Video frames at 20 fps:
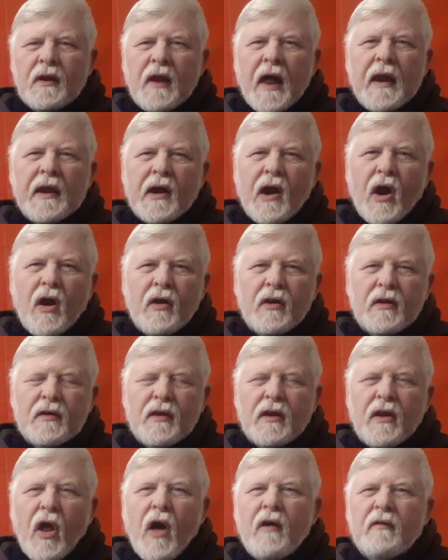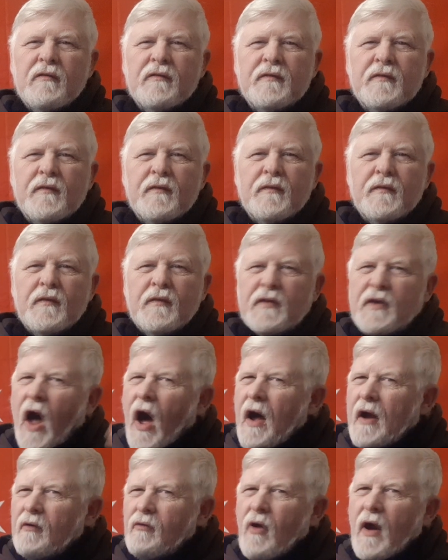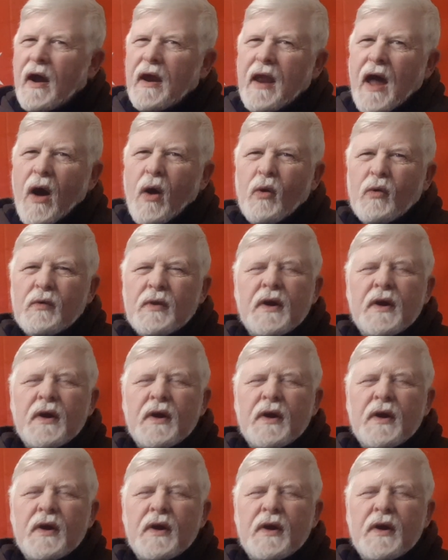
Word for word: letting our love die right out.